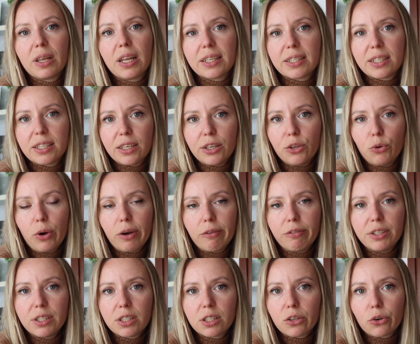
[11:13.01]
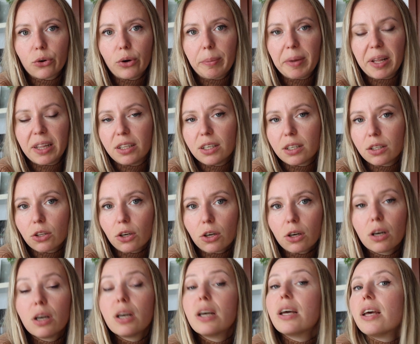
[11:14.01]
Let's say you have Instagram and
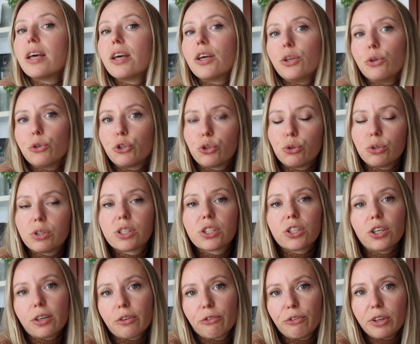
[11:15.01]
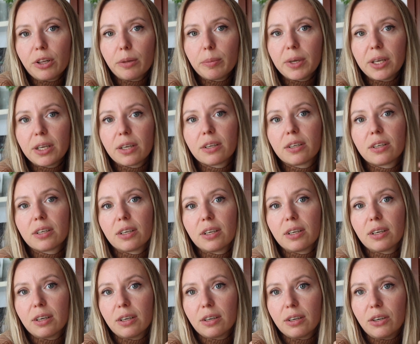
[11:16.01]
TikTok, you should start filming
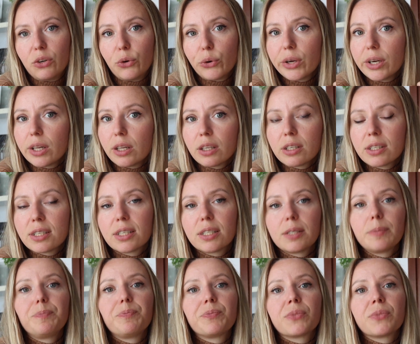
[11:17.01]
uh, reels,